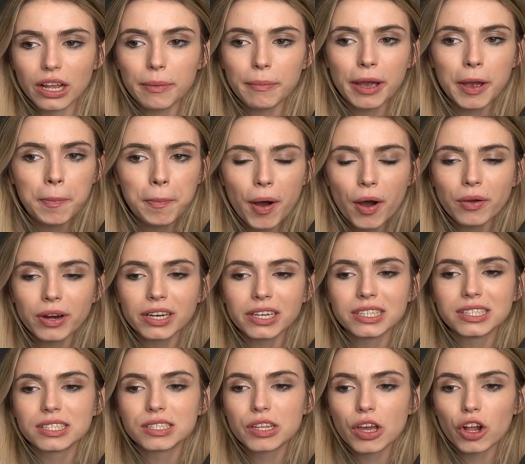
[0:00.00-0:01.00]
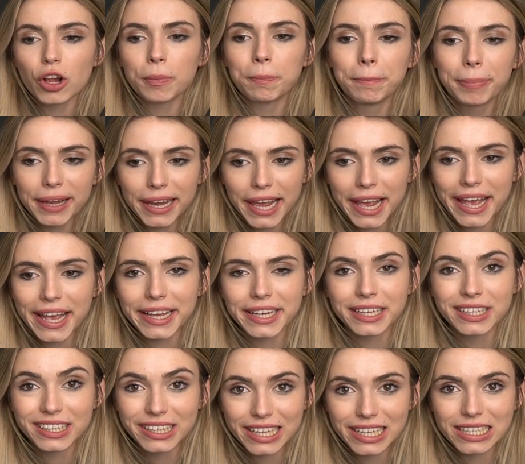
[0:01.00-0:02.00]
And my opponent is still
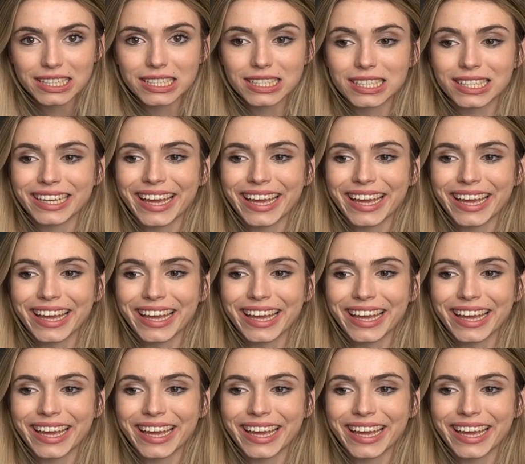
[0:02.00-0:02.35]
playing this